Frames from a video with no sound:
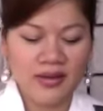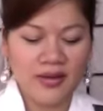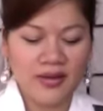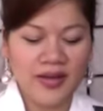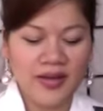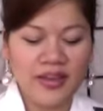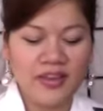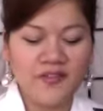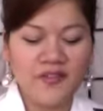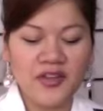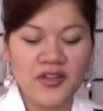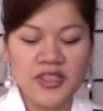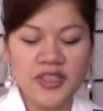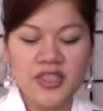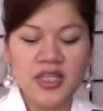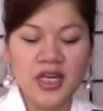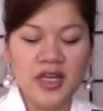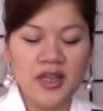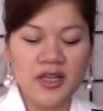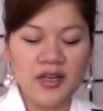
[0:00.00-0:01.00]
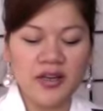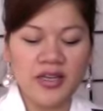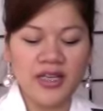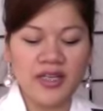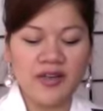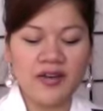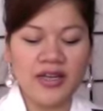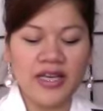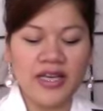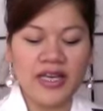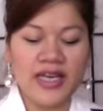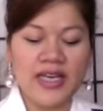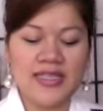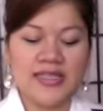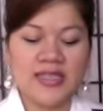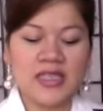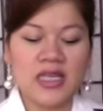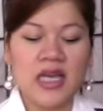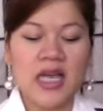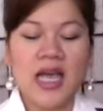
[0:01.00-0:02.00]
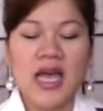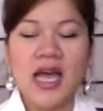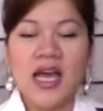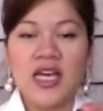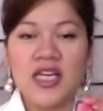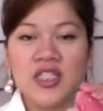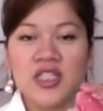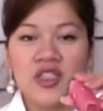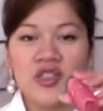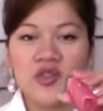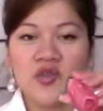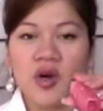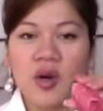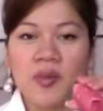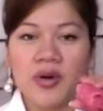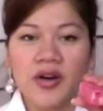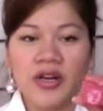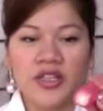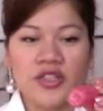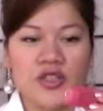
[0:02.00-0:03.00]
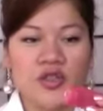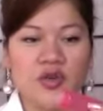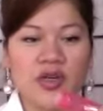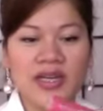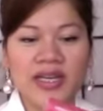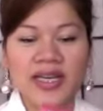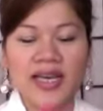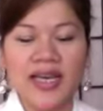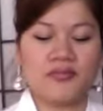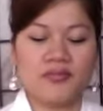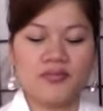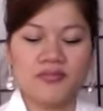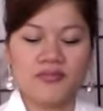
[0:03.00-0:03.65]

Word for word: Okay, the first color here is strawberry shortcake.